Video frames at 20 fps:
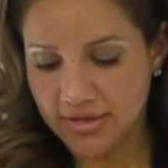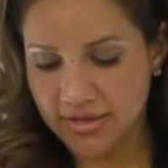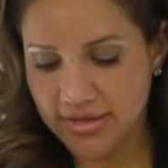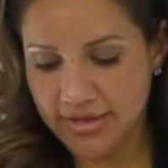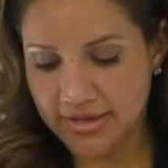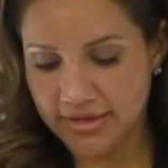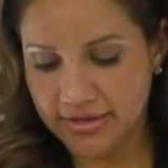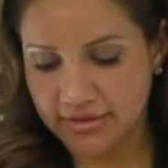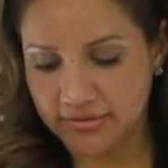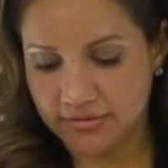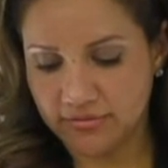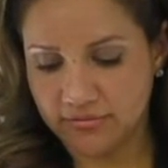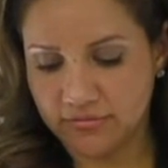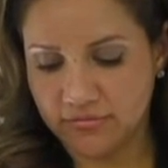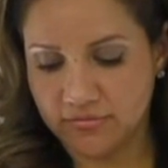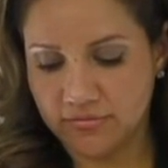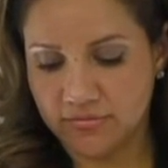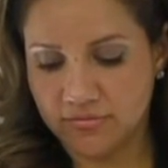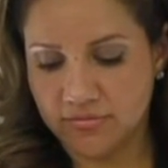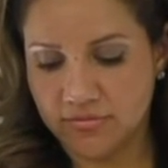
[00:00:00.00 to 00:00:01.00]
and
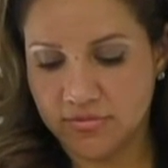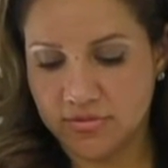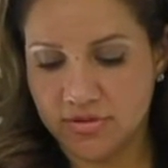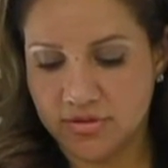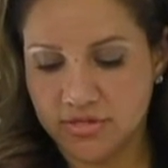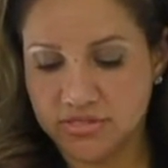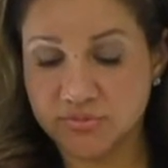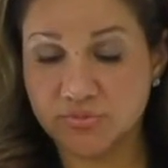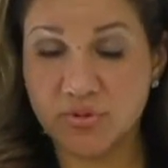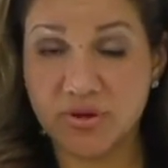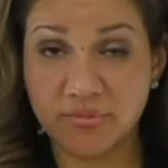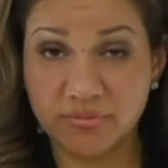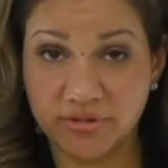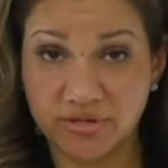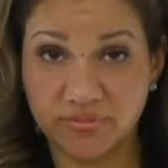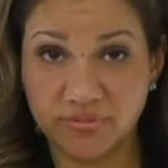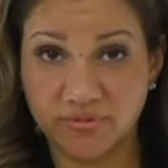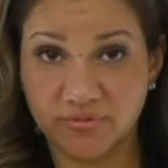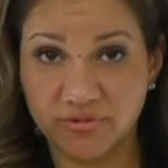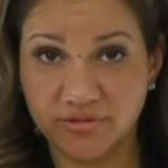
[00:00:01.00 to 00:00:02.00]
it's probably
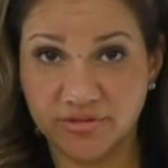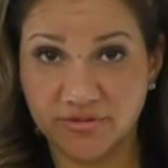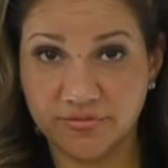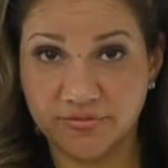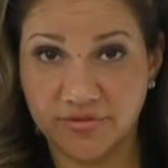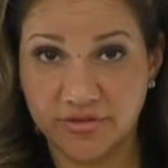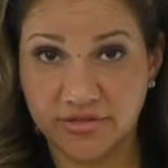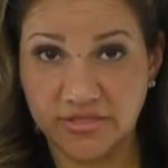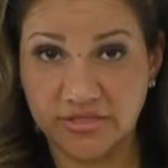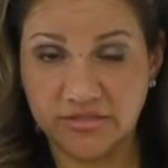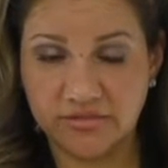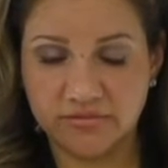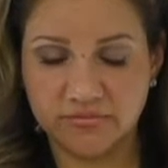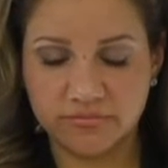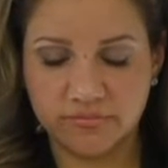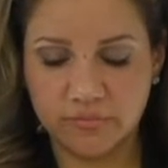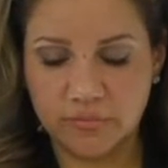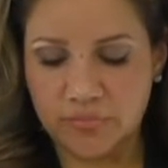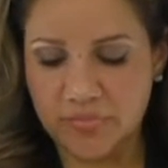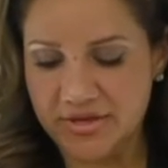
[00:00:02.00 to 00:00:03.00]
gonna be really funny,
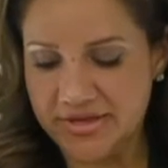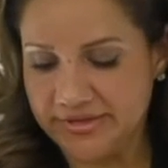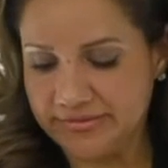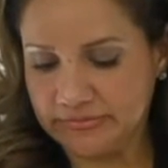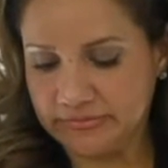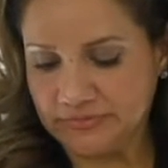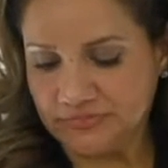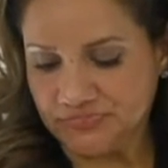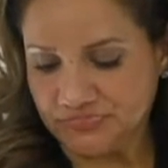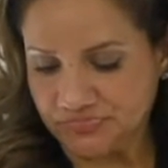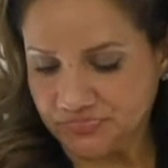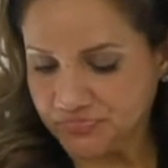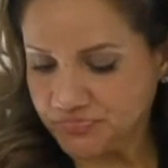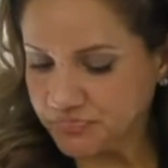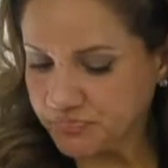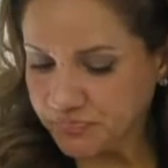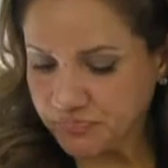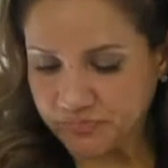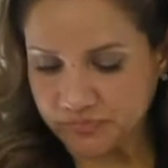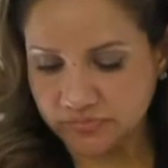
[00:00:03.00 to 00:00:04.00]
but
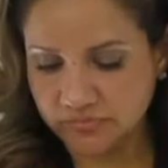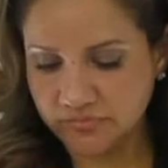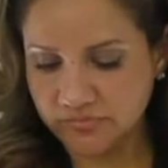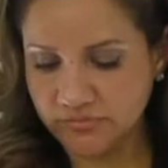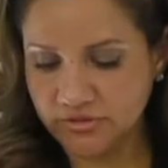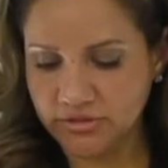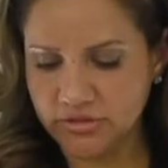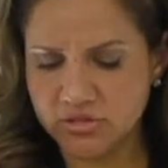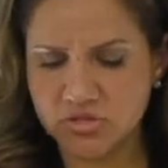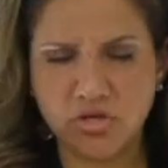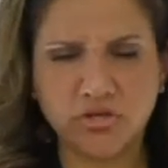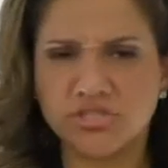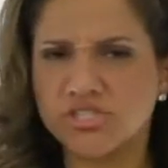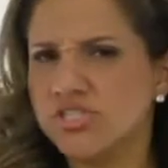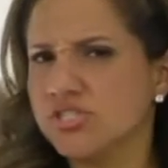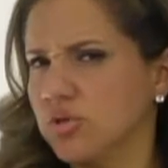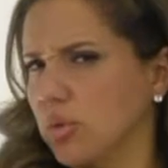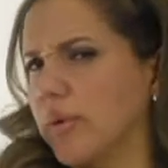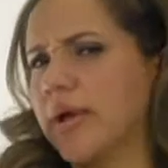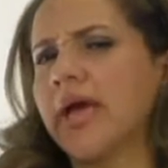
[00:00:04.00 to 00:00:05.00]
as long as
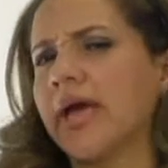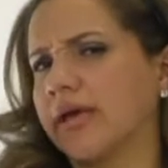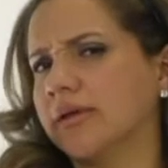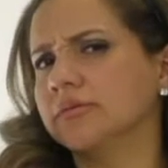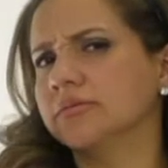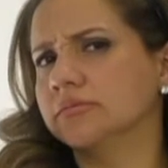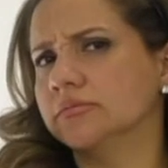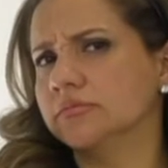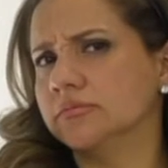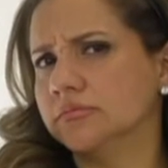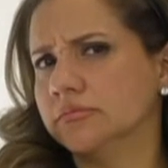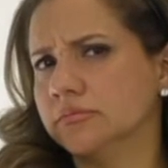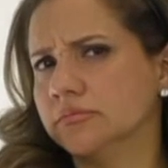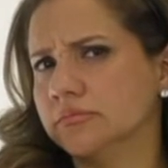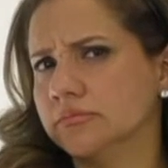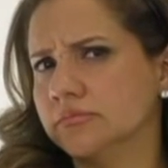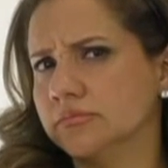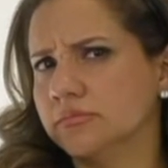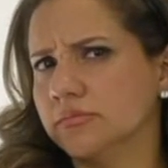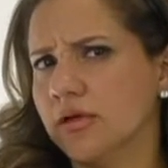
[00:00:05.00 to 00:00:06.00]
she's okay,
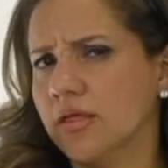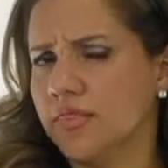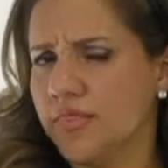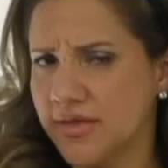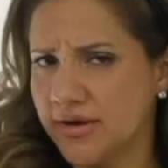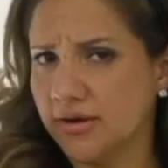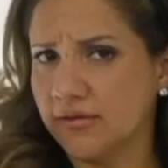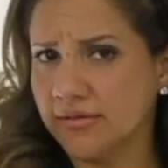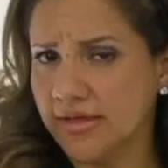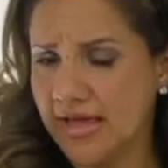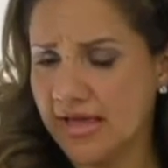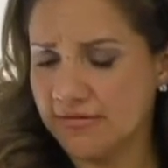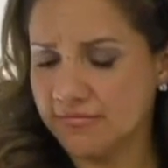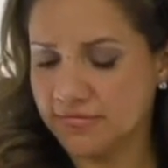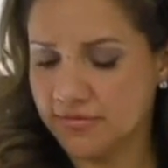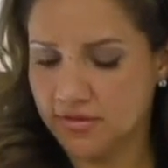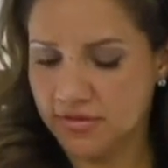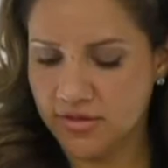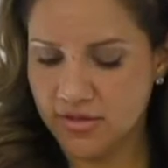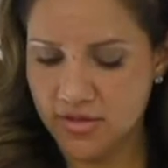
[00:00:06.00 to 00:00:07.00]
then I'll
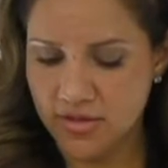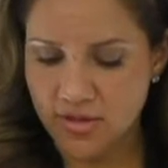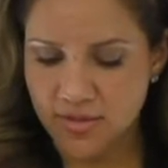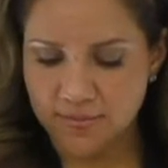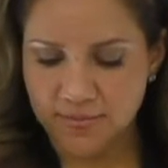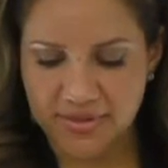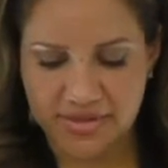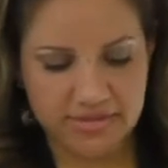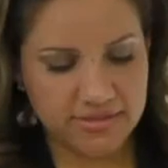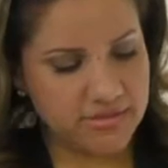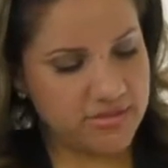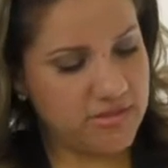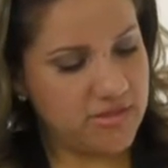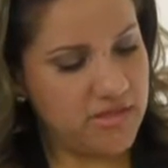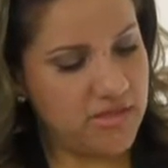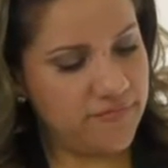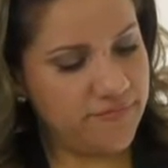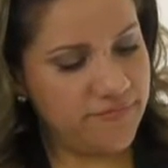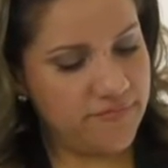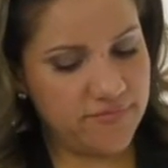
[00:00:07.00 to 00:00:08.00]
laugh. But
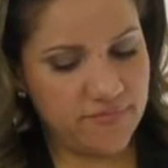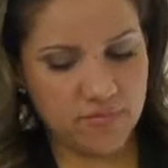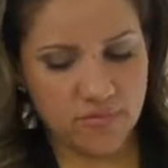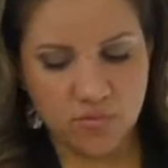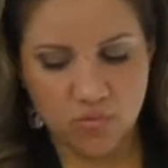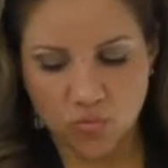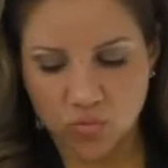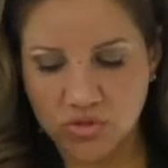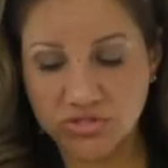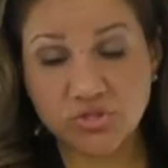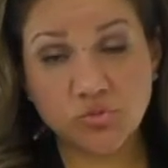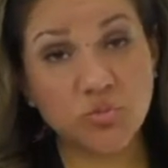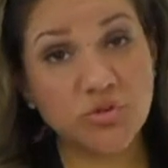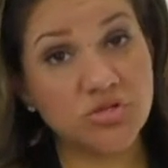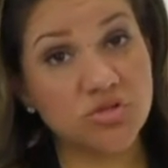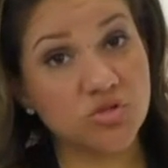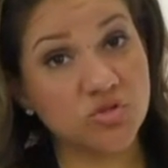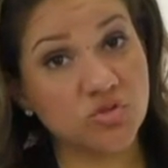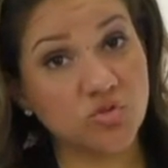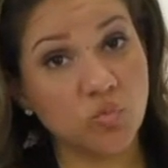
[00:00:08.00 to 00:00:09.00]
if once we
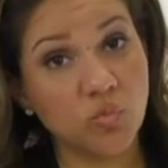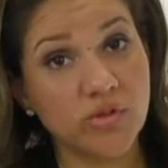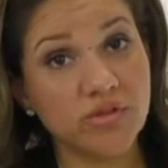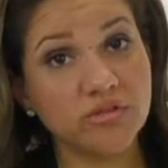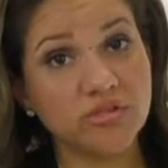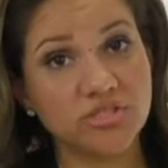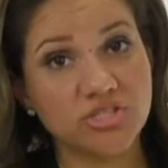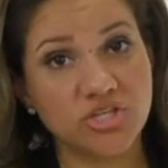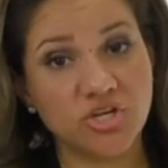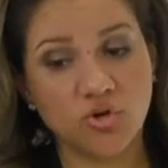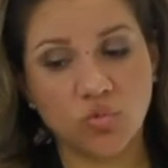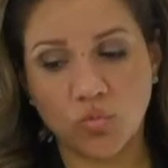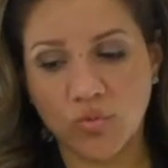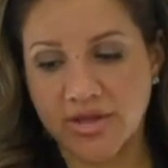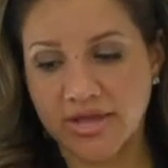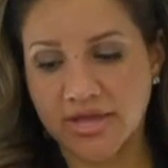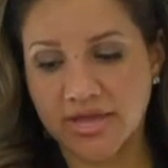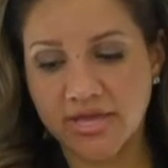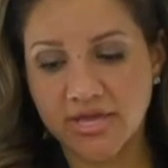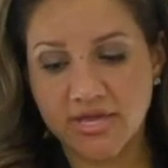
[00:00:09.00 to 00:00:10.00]
took the wheelie chair
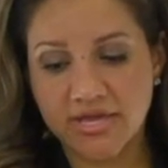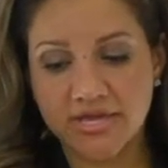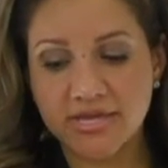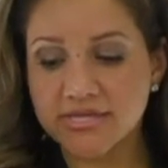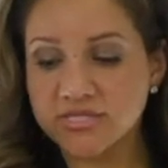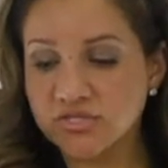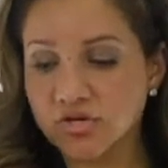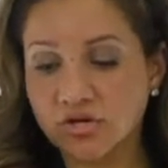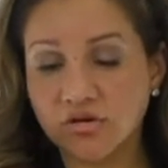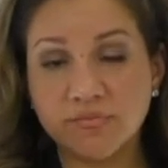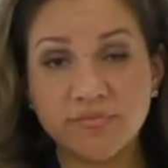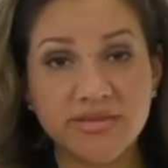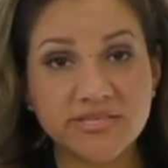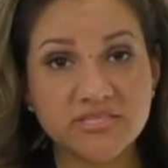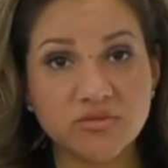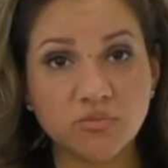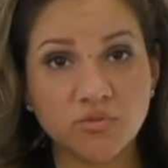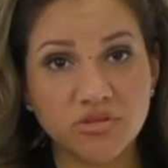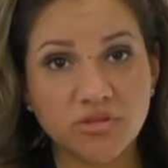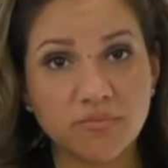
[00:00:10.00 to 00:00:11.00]
away, he started
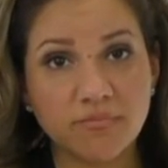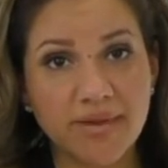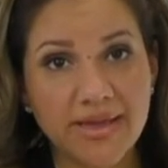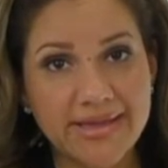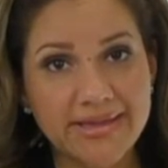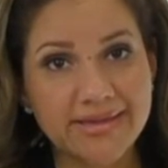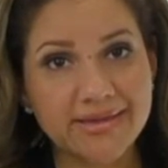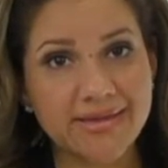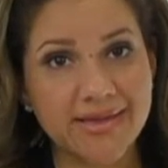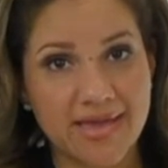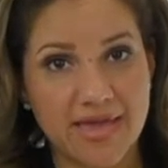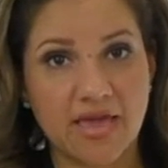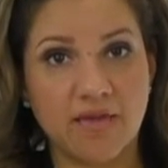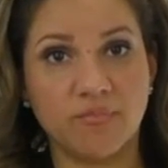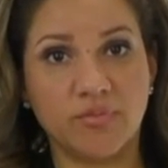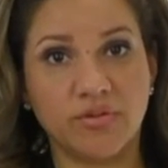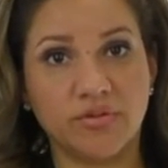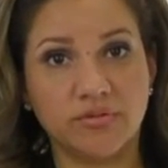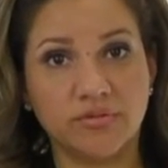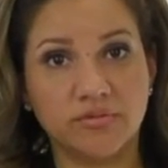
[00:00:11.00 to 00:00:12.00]
messing with the mic
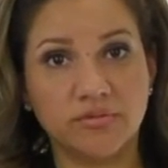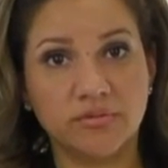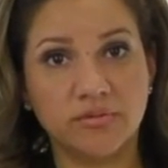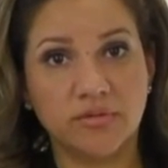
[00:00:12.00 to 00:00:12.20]
cable.